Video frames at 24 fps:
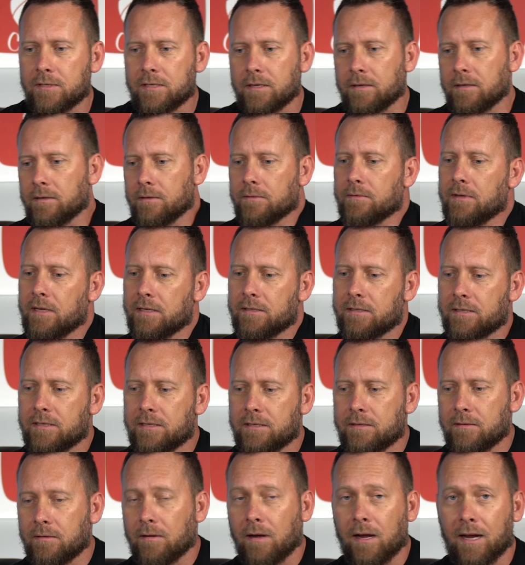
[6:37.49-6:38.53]
So
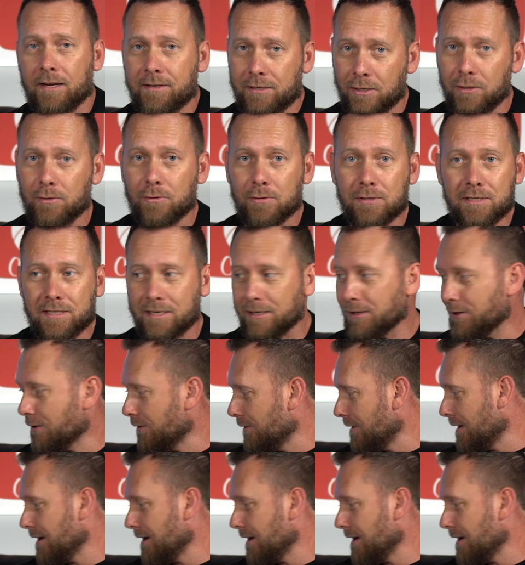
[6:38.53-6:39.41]
that's, I do still,